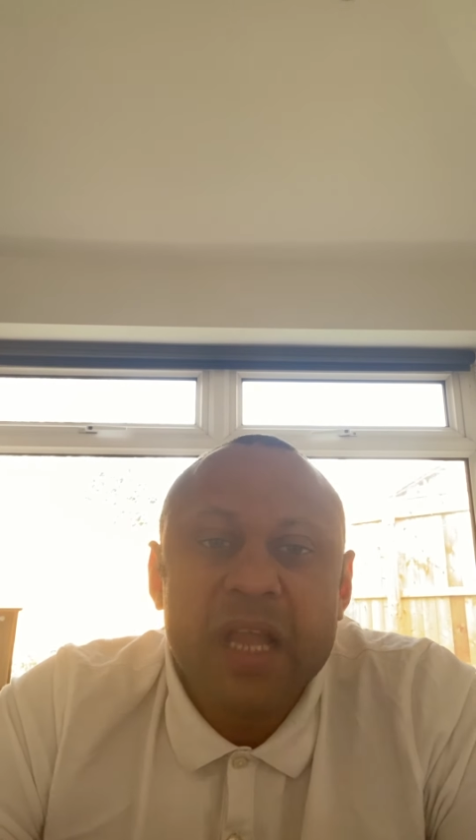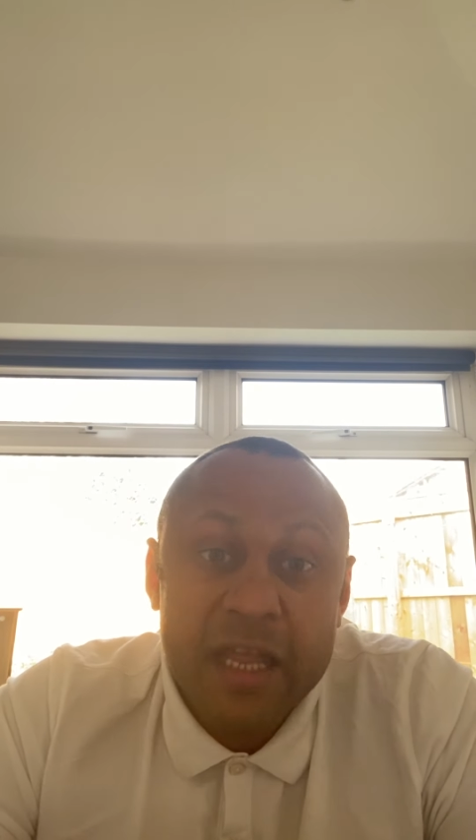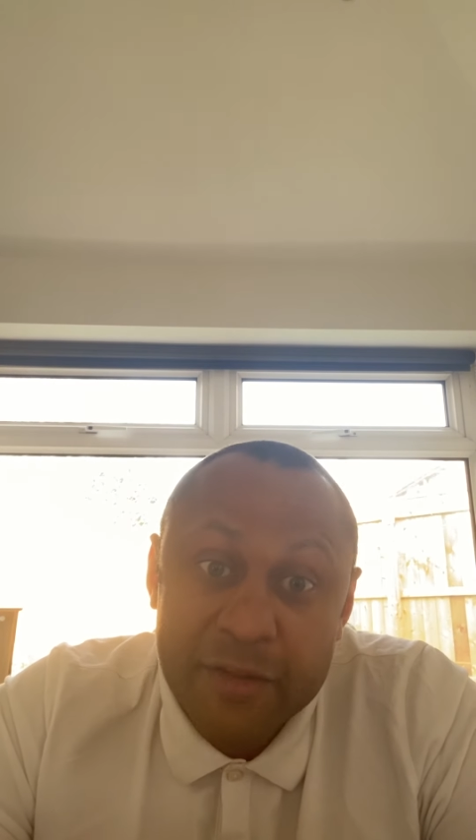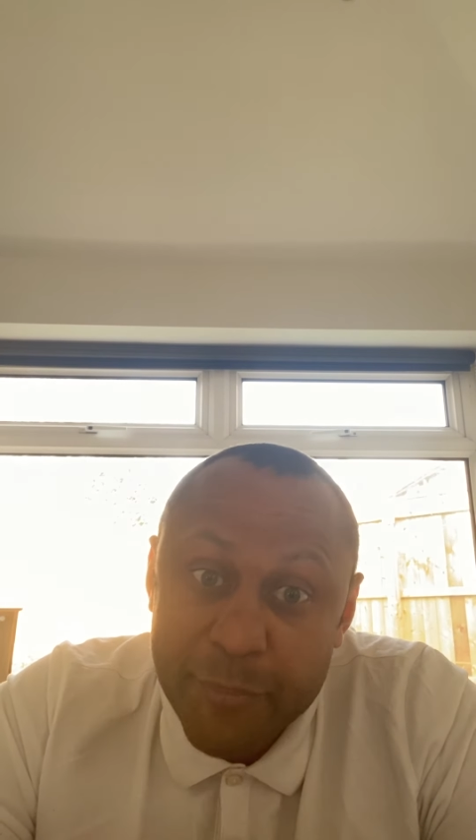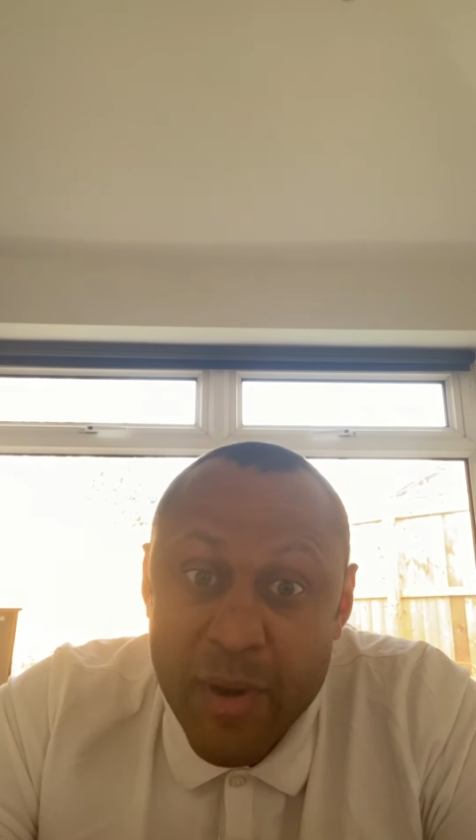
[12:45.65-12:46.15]

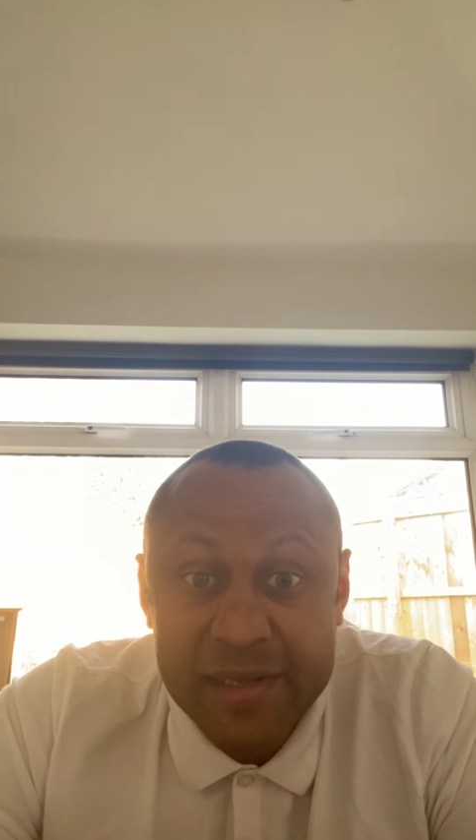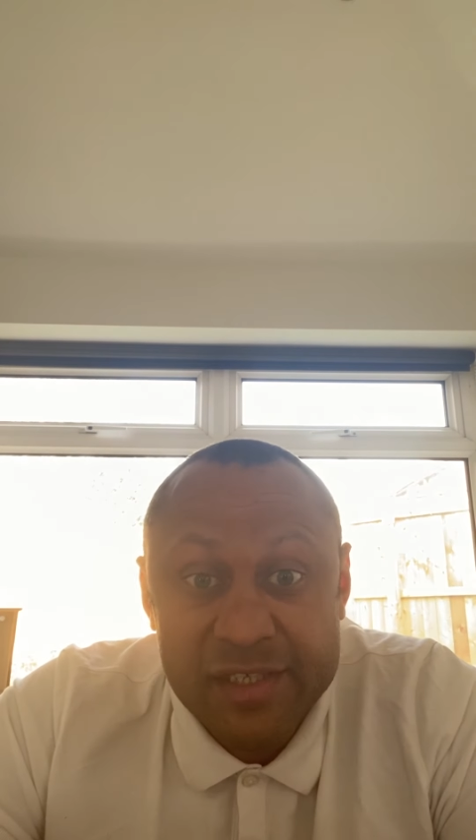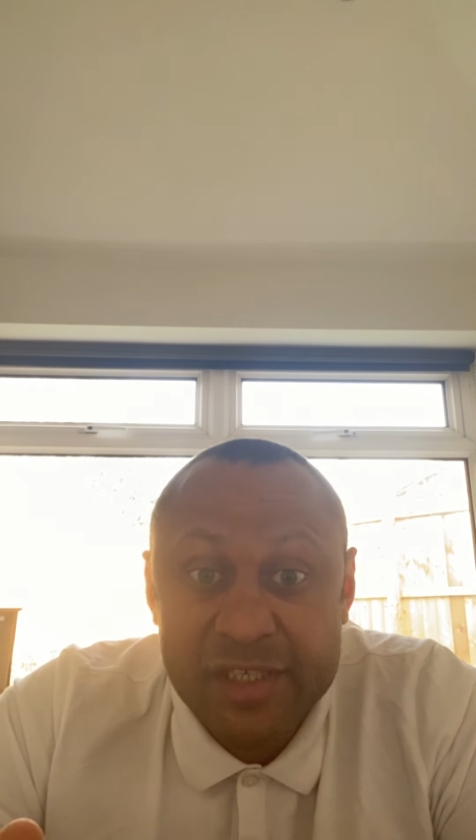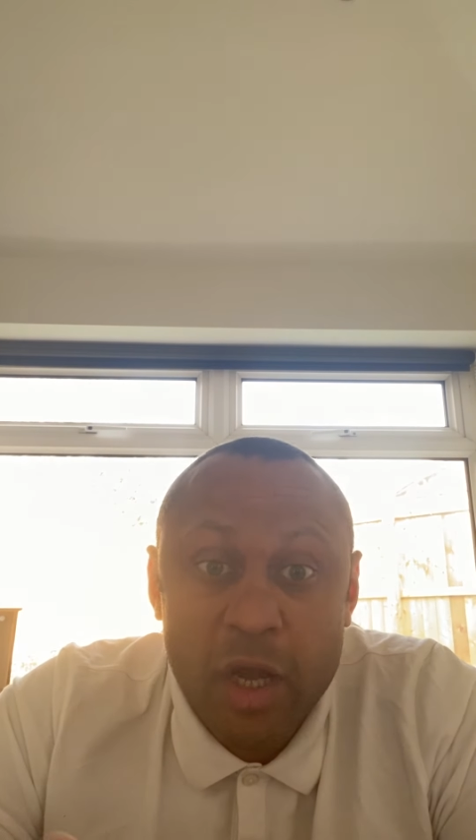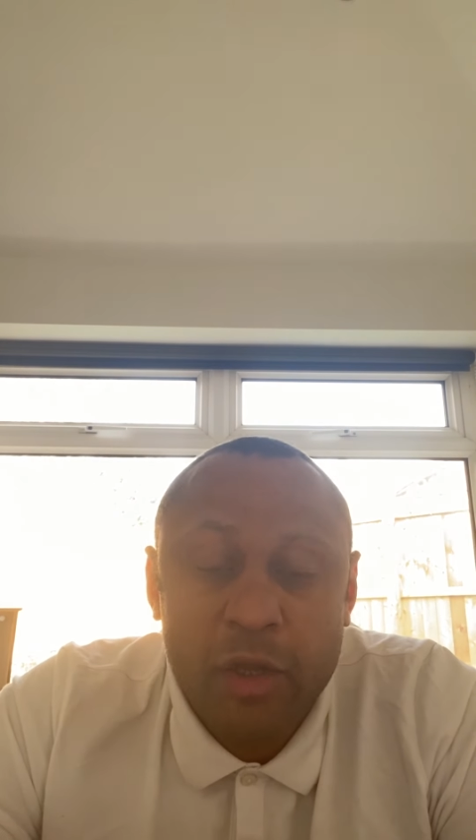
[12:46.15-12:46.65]
and they've
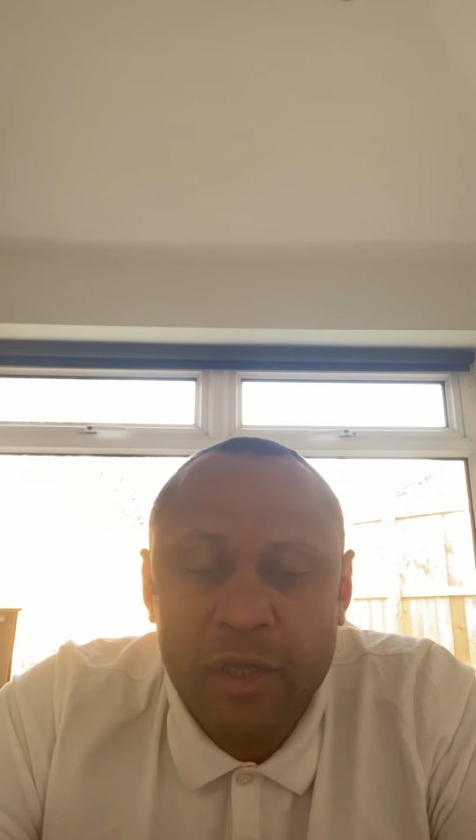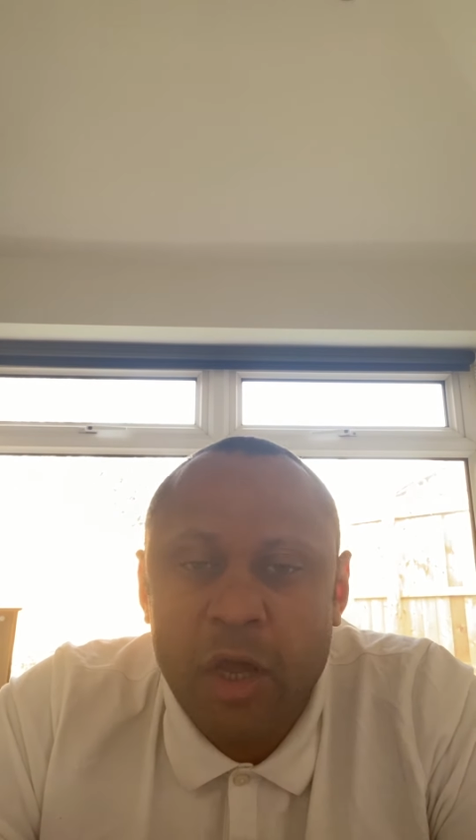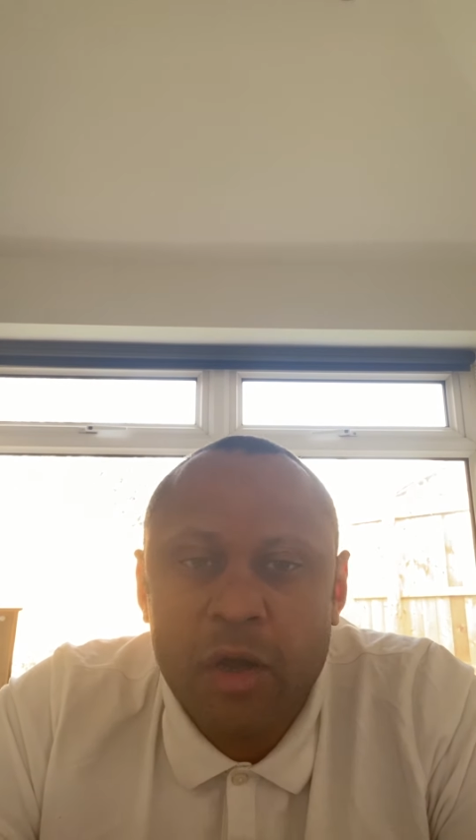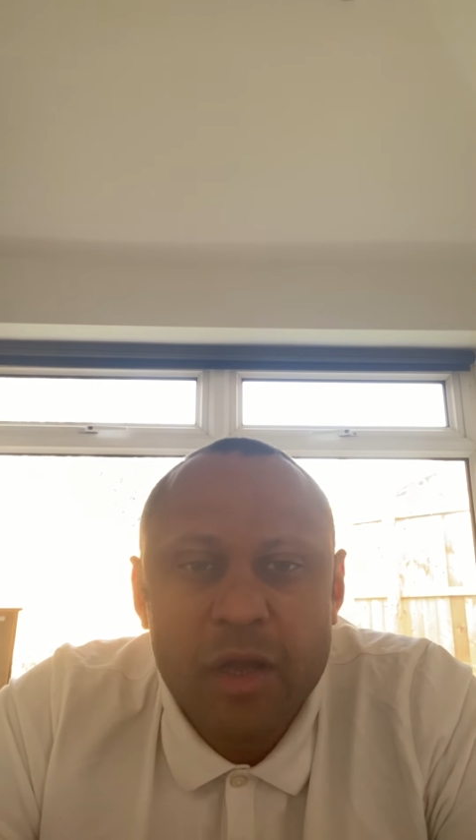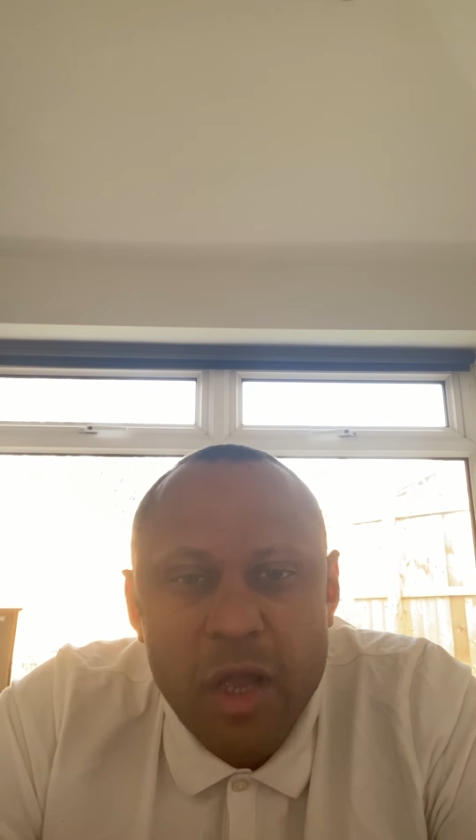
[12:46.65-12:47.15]
practiced it all
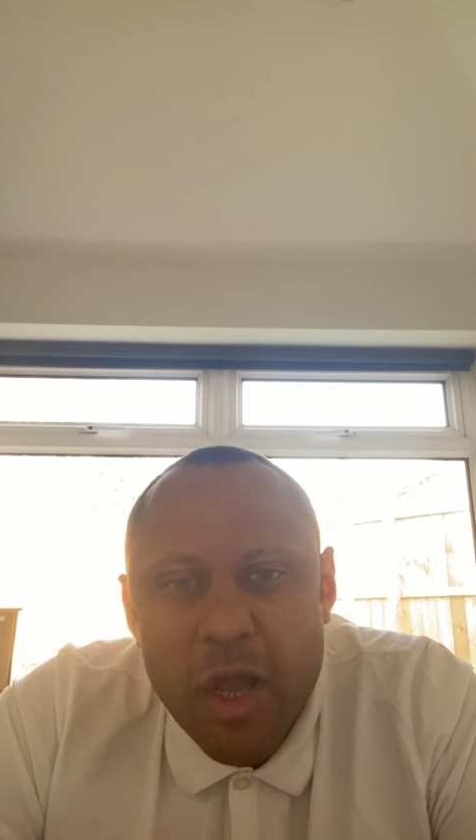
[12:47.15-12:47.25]
along,